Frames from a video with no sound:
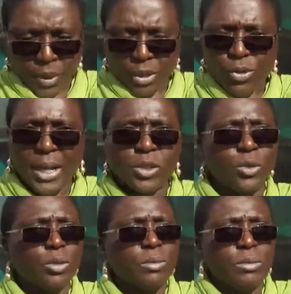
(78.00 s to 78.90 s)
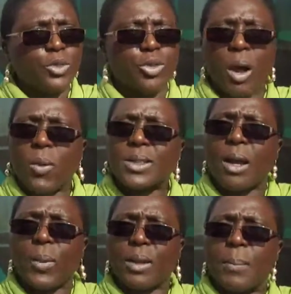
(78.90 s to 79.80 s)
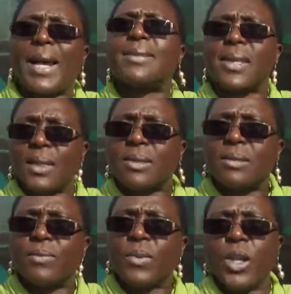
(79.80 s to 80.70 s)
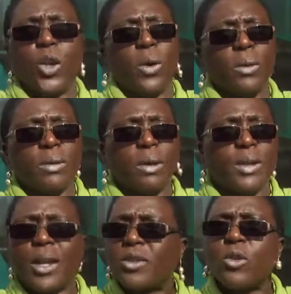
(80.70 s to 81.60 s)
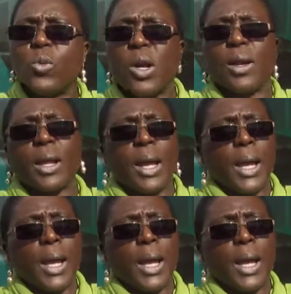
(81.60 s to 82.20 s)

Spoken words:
trying to draw water with a basket. You know, it doesn't work.